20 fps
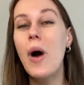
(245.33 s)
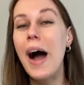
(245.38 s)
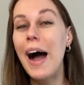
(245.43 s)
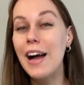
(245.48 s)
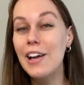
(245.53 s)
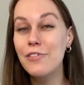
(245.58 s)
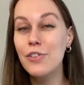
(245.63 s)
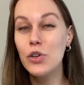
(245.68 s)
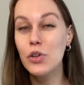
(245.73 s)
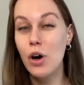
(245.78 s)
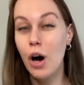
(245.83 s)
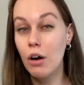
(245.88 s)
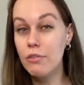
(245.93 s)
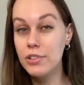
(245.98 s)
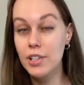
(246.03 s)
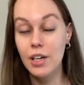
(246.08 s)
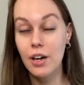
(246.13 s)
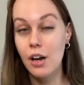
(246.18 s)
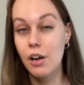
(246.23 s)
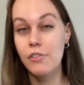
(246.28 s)
I feel
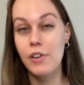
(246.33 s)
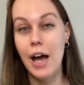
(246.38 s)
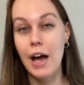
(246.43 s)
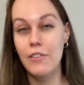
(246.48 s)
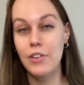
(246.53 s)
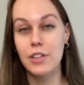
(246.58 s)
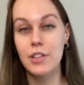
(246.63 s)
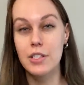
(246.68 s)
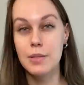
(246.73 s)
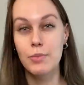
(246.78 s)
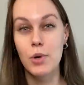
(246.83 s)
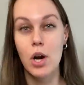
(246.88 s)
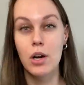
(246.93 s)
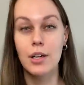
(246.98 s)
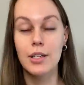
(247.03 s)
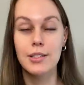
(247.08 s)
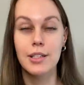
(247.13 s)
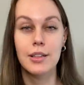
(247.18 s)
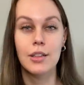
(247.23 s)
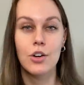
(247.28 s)
confident enough having these
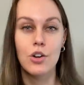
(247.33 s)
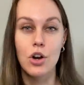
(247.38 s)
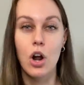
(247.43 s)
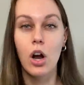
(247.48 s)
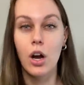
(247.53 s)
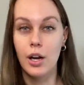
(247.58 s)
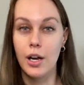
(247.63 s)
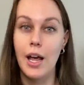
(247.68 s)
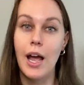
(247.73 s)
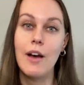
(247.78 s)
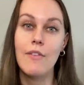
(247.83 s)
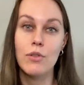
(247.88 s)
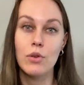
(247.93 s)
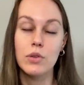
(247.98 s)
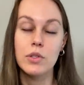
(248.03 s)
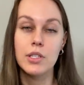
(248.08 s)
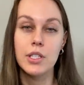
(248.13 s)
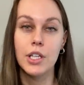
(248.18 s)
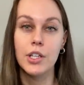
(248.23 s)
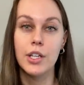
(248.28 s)
products that they're not gonna have
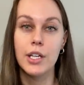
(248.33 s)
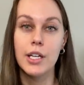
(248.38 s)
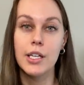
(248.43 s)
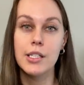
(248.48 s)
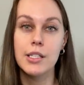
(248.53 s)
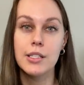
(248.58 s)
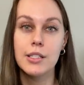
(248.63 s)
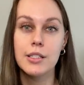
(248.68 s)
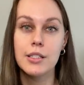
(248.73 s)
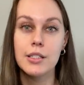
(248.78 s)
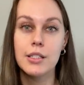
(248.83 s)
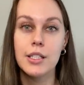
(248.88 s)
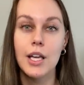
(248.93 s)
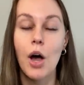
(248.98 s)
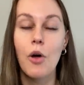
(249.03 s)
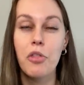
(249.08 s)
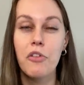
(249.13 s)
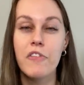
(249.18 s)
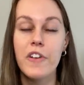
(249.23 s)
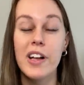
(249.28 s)
those serious
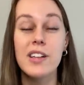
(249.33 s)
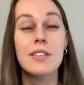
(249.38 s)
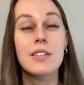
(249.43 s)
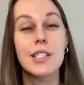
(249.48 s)
health effects,